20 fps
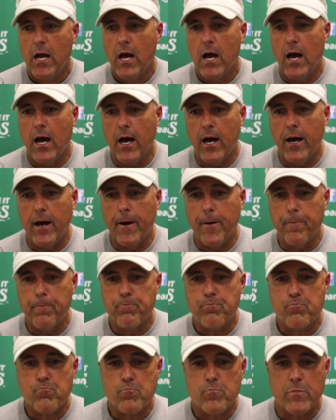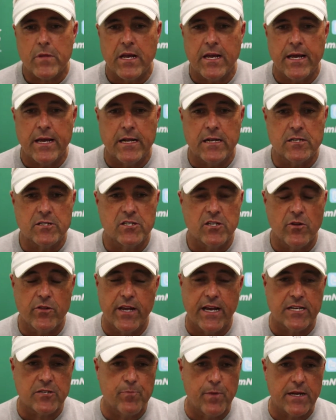Um, and so
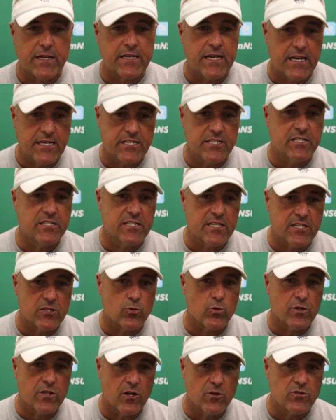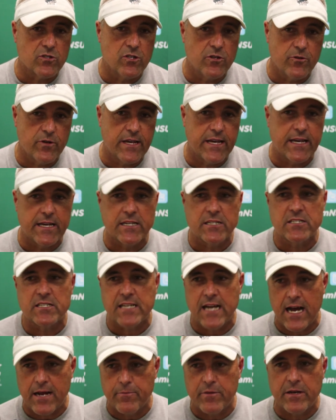the expectations is with those new kids
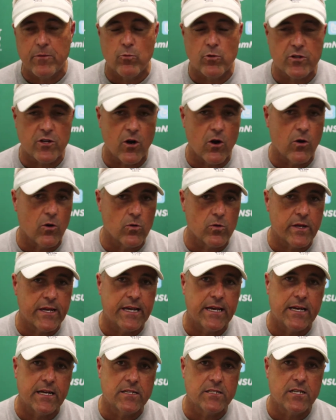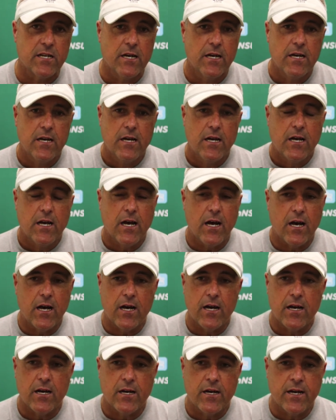timed in with our old kids,
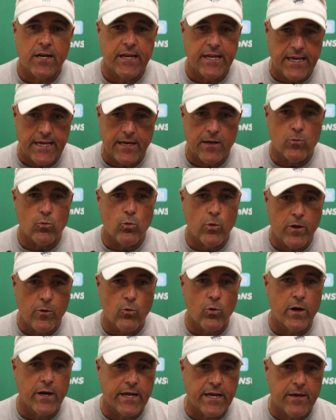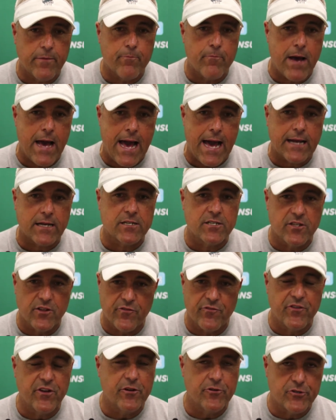uh, again, we want to get back to
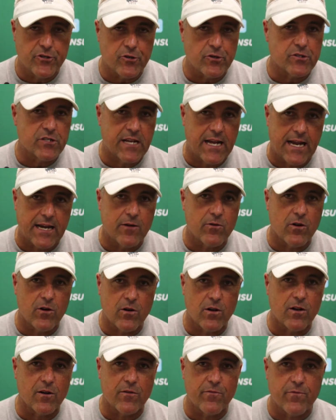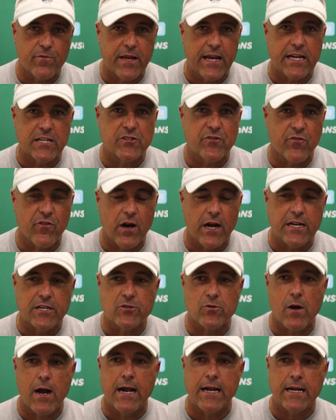the future is kind of our little
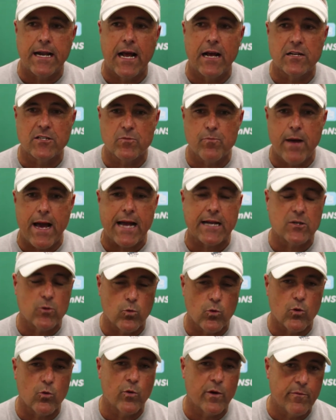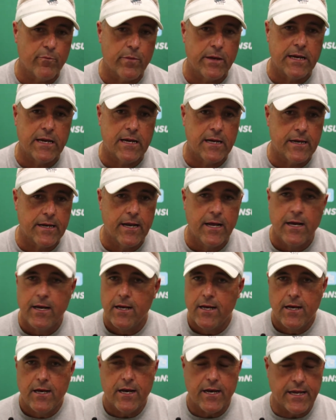catchphrase right now. It's back to where we've been.
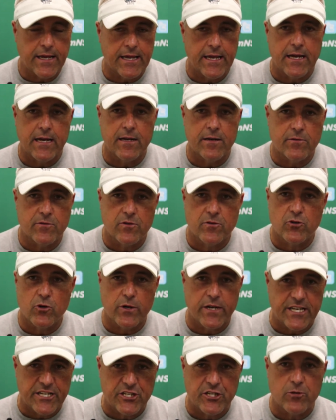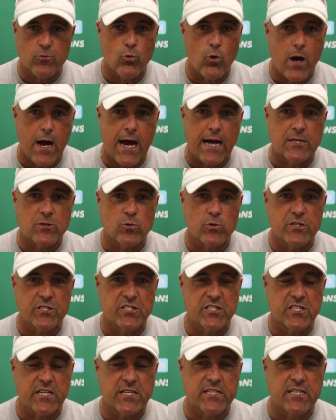Again, tradition-wise, with the
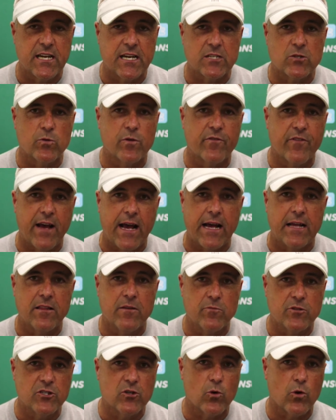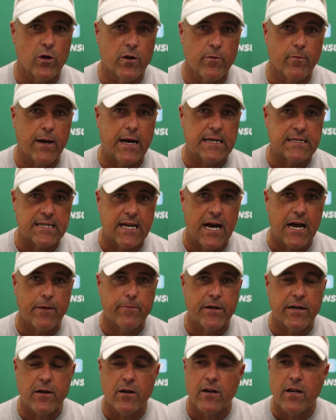success we've had the majority of my
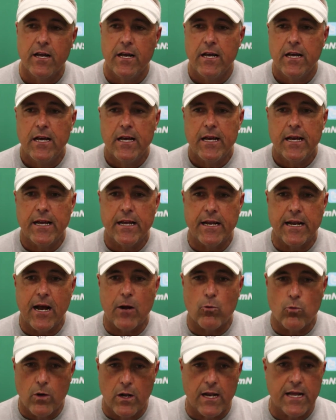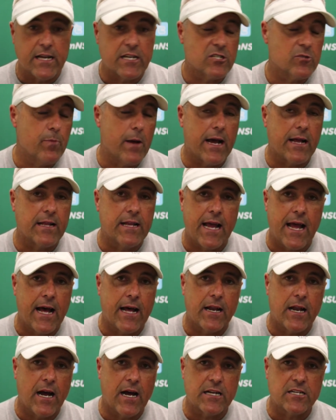time here, and and I really expect
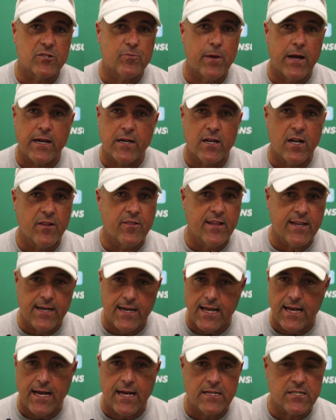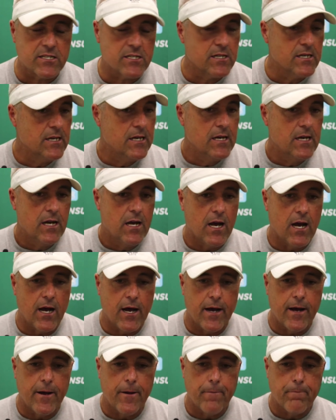that. I expect nothing less.
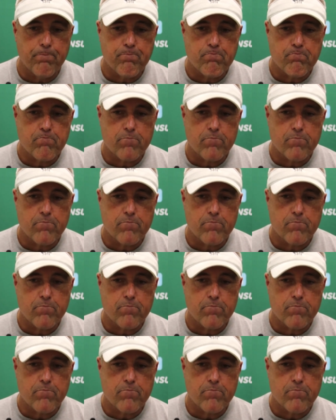Um,